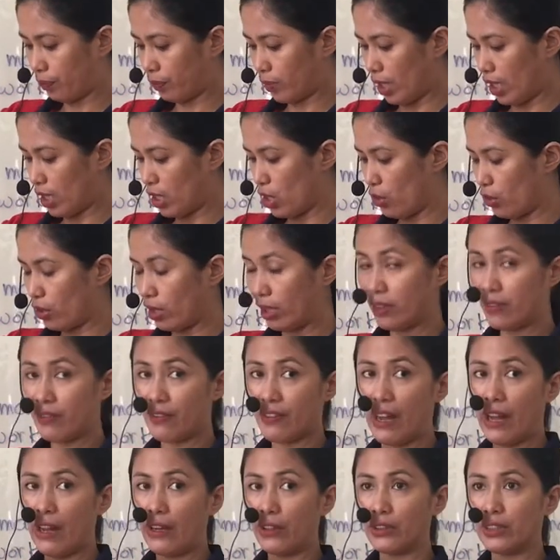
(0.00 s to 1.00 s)
and you can
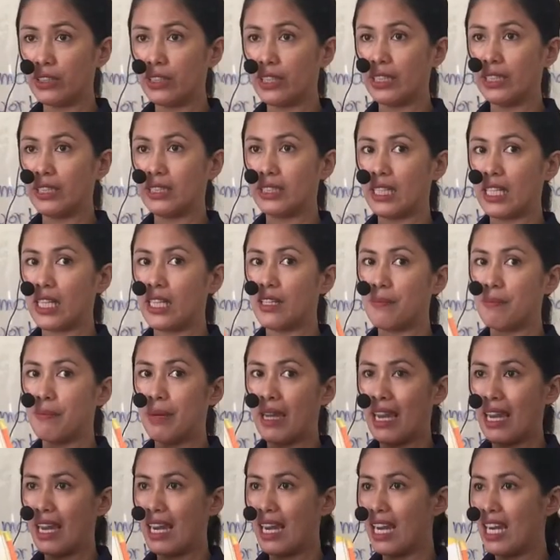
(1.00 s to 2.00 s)
find it in
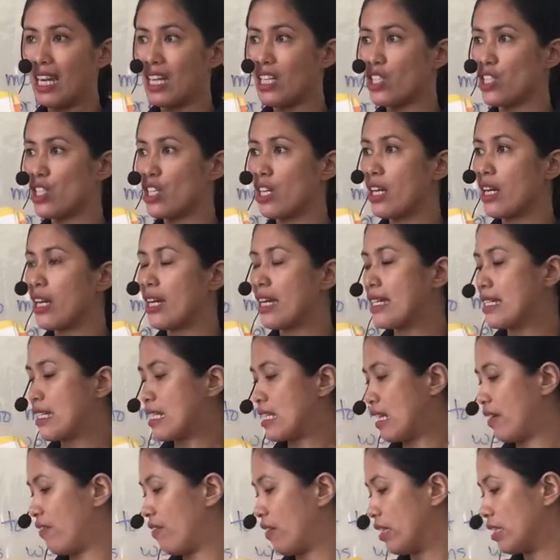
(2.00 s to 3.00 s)
page
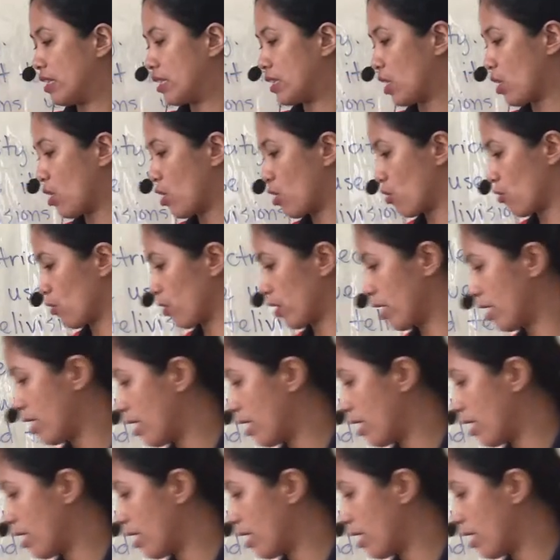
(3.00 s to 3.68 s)
73.